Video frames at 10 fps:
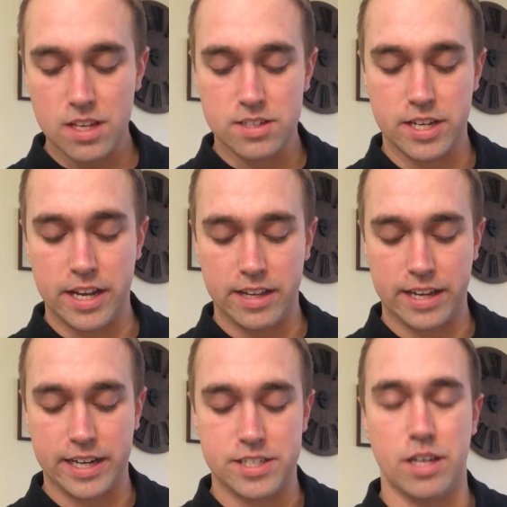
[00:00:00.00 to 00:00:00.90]
Today,
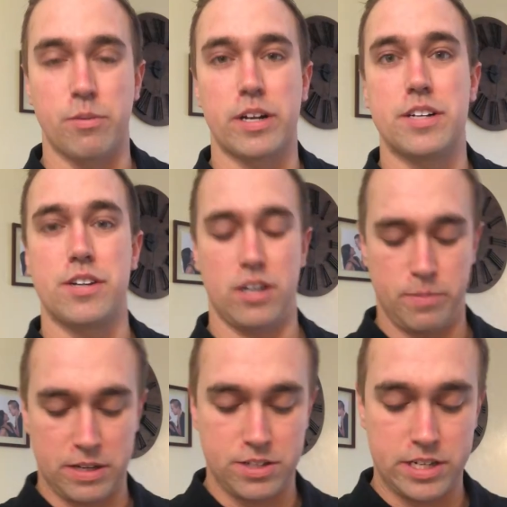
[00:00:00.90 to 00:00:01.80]
like I said, we're going to talk
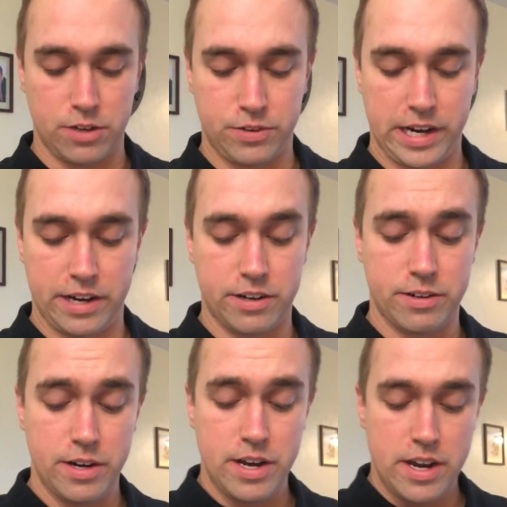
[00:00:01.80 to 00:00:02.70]
about
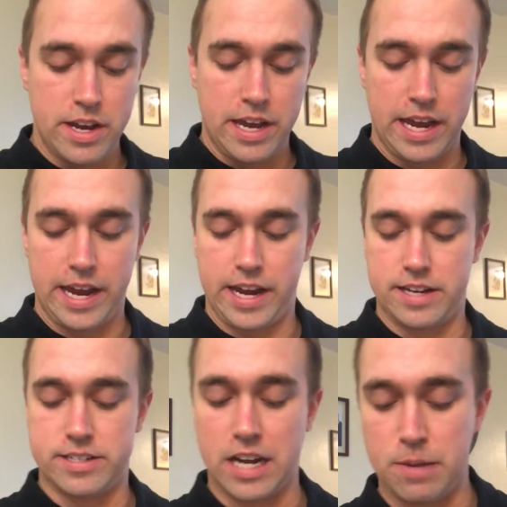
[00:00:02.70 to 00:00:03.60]
self-care
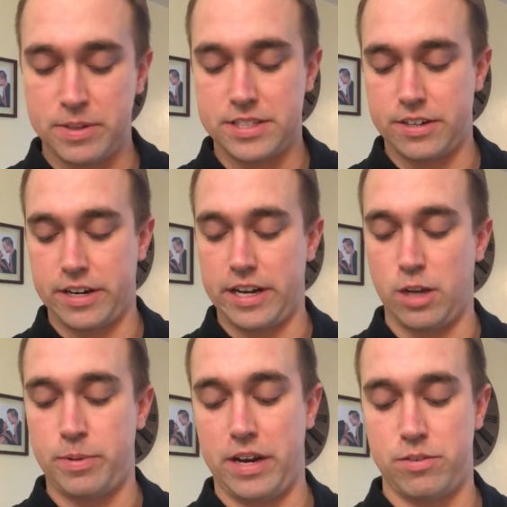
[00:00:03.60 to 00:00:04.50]
and topics that are going to
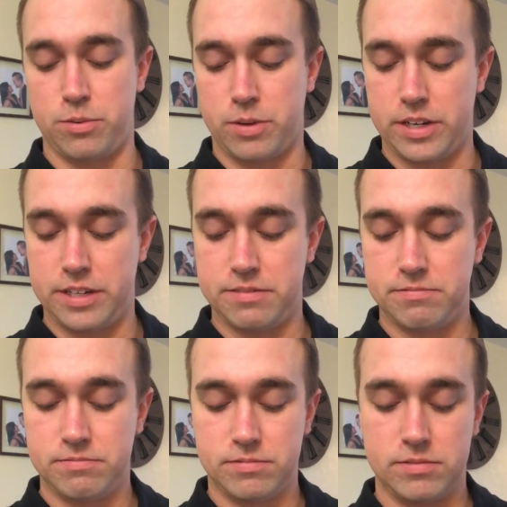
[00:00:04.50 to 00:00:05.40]
help everyone
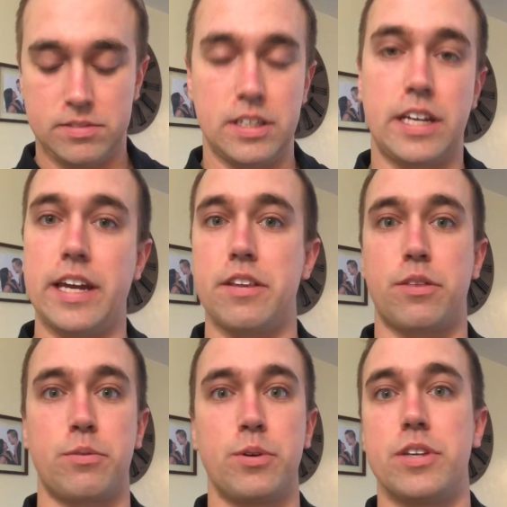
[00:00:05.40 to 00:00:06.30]
get
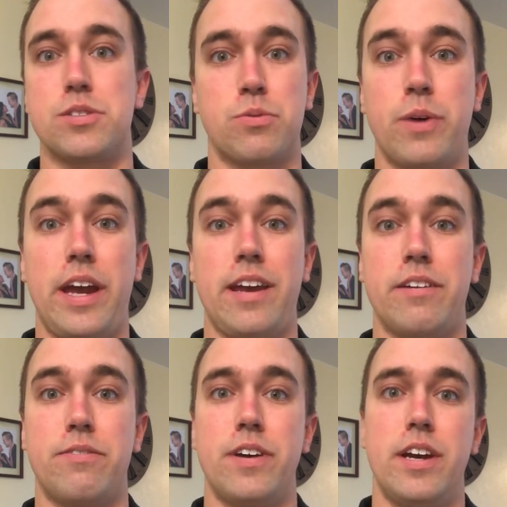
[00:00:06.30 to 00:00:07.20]
through this
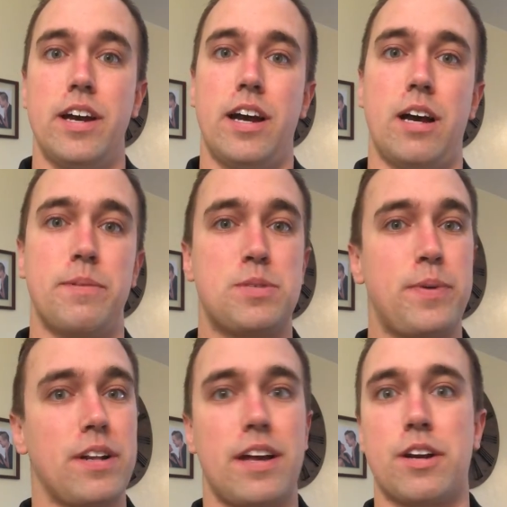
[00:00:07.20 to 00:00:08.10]
wave. It's
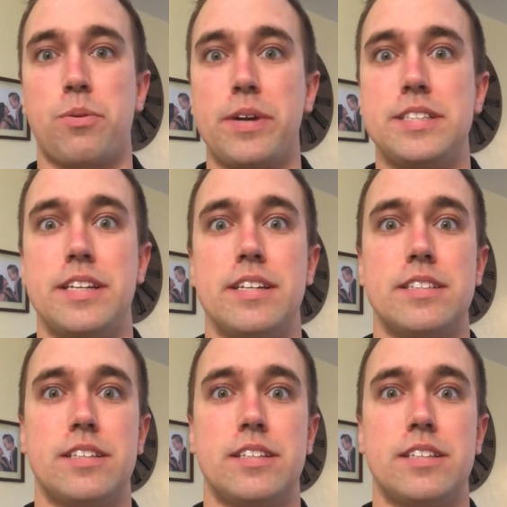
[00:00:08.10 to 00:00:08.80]
been a lot of craziness.